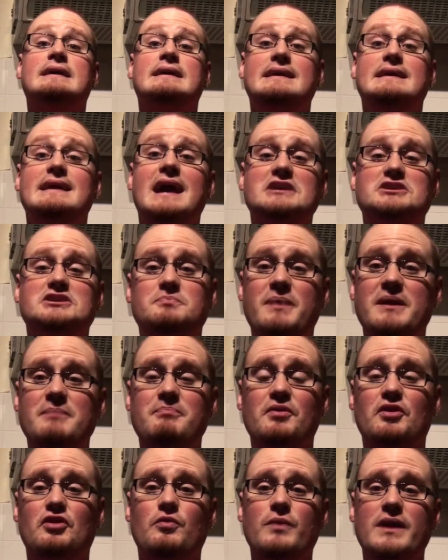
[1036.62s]
Yes,
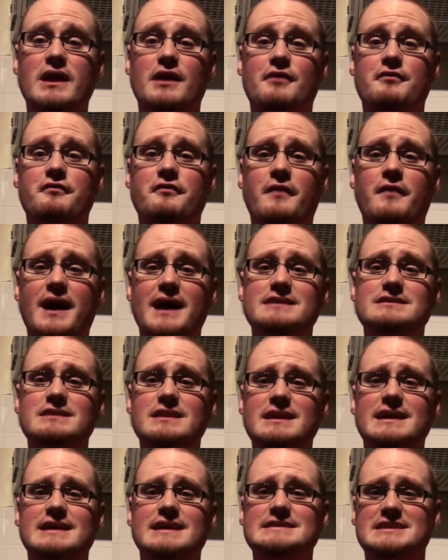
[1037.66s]
people, we are
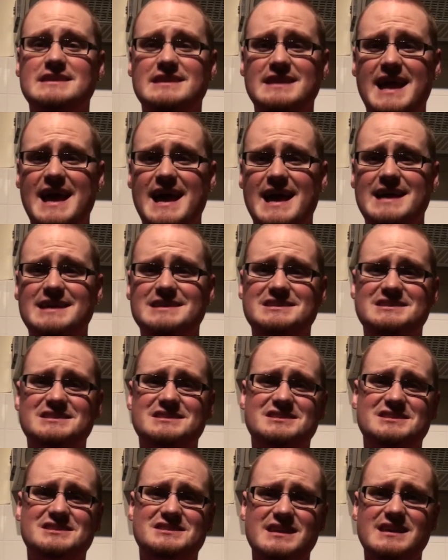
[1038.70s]
finally at the last
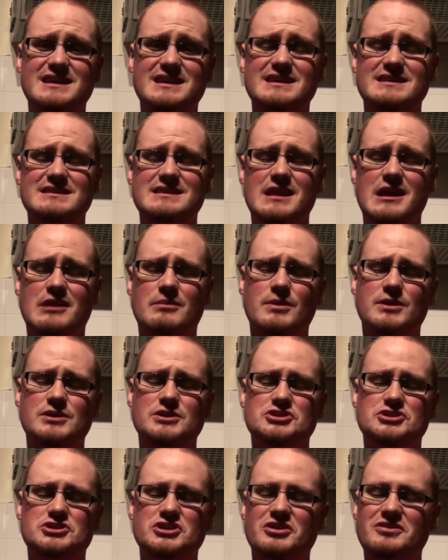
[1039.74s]
scene that I'm going to
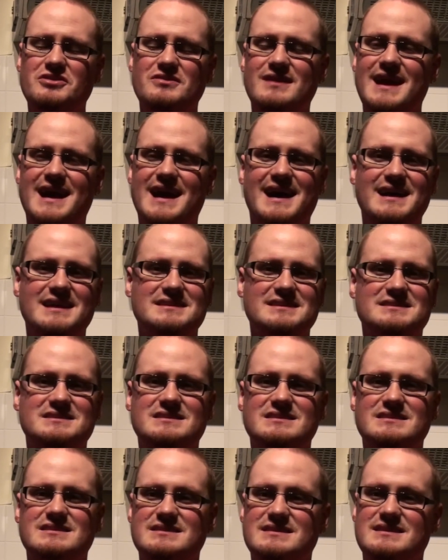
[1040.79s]
show you
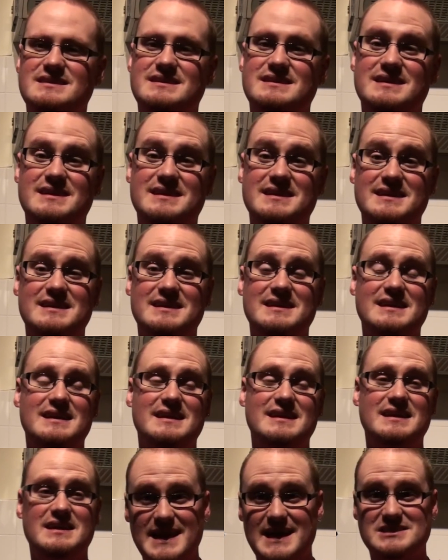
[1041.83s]
guys.
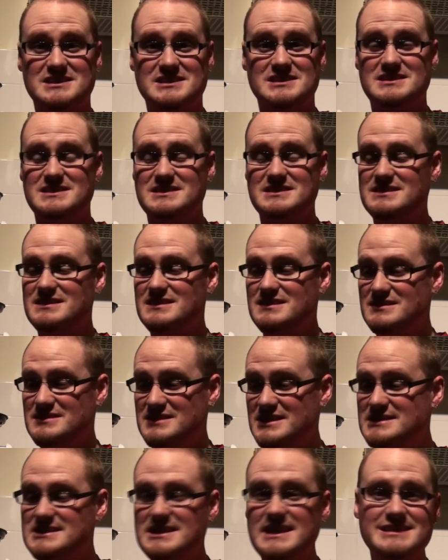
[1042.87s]
Yes,
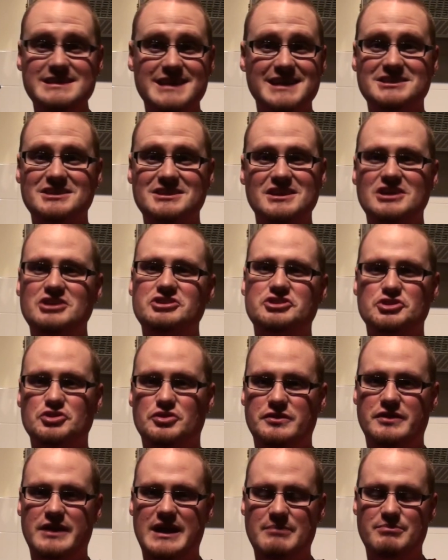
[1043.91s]
this is actually a
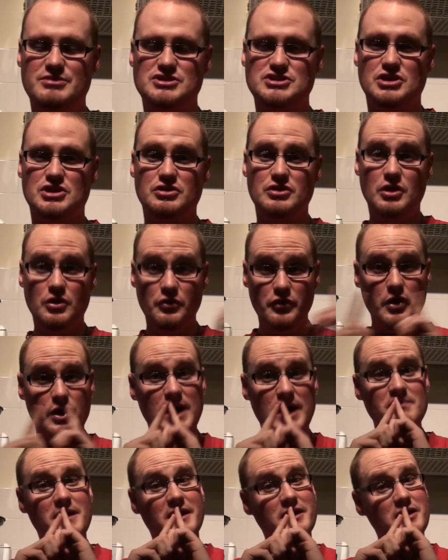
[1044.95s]
shorter episode, although
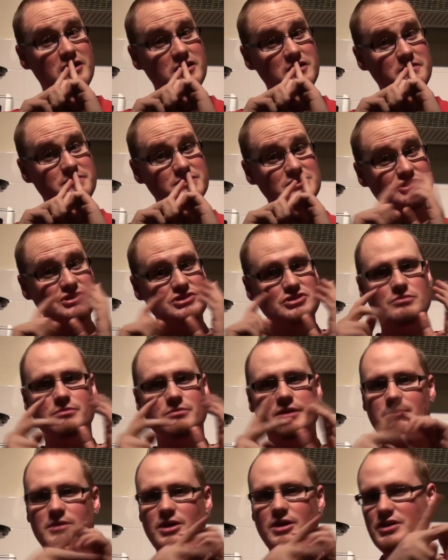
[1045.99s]
I'm not 100% sure,
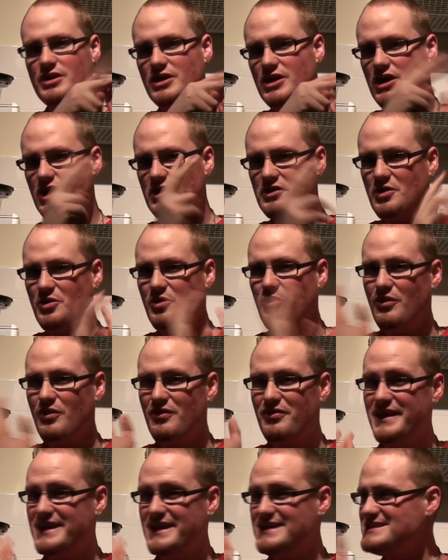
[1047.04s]
but I'm going to cut whole
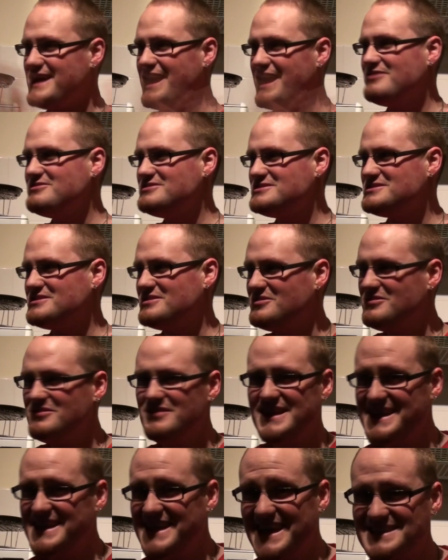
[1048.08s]
things out, so
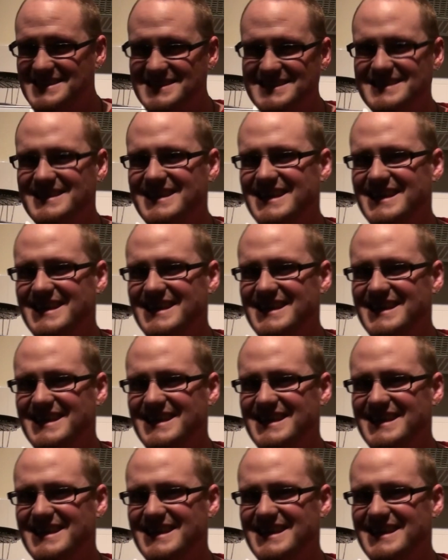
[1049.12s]
yes.